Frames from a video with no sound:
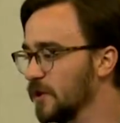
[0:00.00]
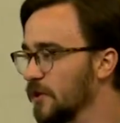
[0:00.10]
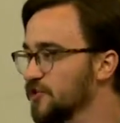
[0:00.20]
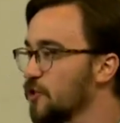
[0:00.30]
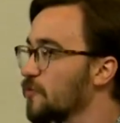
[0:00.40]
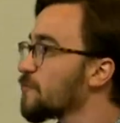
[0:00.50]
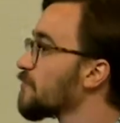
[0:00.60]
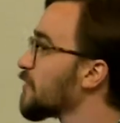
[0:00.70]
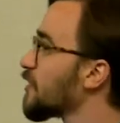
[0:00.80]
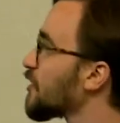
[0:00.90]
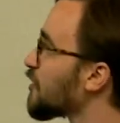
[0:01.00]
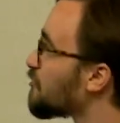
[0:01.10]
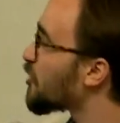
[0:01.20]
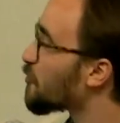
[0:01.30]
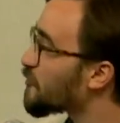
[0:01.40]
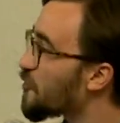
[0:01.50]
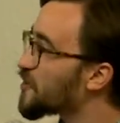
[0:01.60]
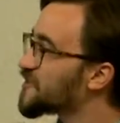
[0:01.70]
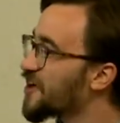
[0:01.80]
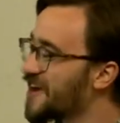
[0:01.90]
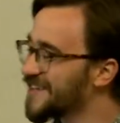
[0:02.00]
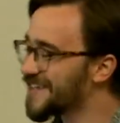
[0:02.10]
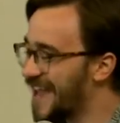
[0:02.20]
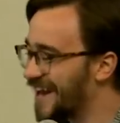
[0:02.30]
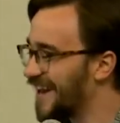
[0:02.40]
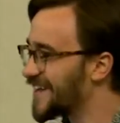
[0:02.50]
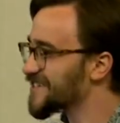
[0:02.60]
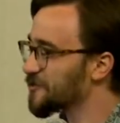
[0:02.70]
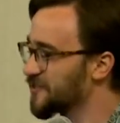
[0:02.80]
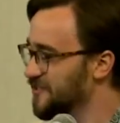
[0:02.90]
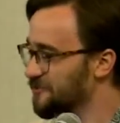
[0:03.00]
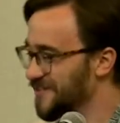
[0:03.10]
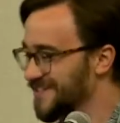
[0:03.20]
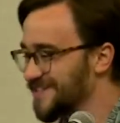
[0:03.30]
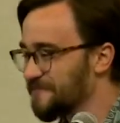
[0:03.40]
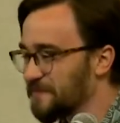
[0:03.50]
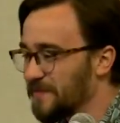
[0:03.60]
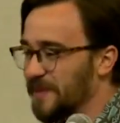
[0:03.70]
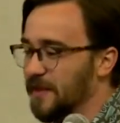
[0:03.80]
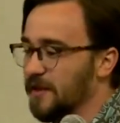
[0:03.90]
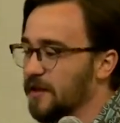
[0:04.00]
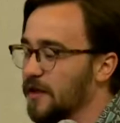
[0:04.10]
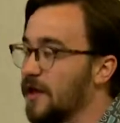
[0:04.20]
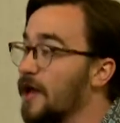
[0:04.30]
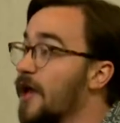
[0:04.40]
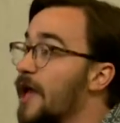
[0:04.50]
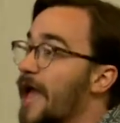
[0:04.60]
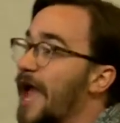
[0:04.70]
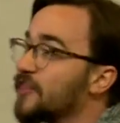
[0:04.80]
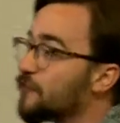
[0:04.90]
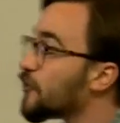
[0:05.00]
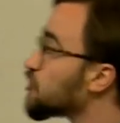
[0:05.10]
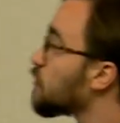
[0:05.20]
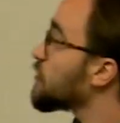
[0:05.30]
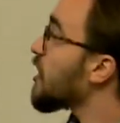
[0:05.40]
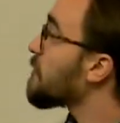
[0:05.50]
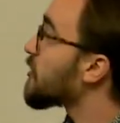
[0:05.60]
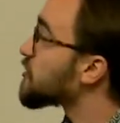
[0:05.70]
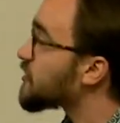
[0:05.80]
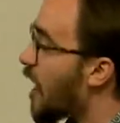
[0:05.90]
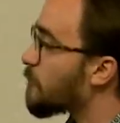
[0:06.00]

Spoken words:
So the big one we're focusing on is analyzing with instruments. And the first one we'll talk about is time